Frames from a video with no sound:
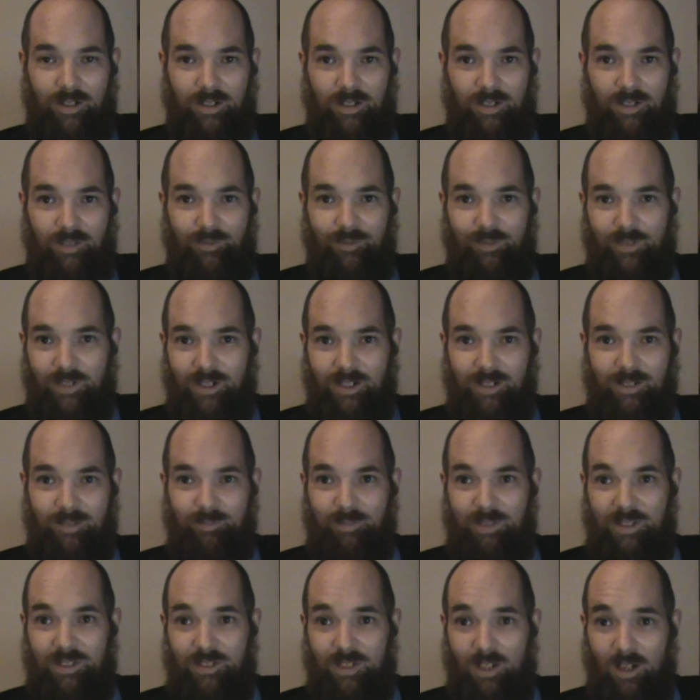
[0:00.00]
of.
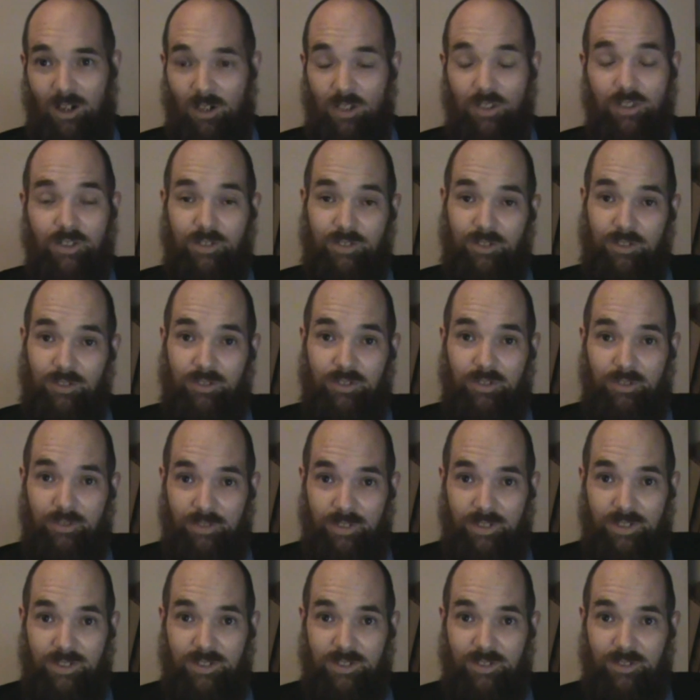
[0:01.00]
It's all the
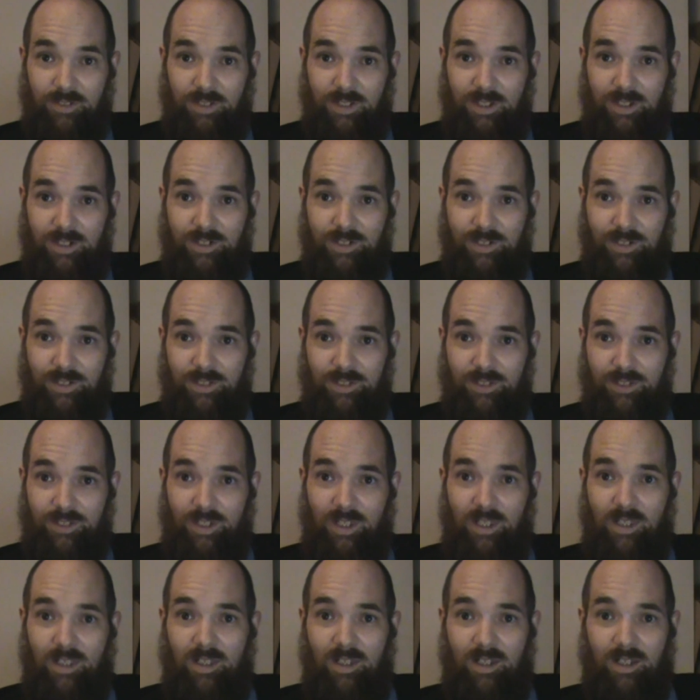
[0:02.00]
nuclear installations.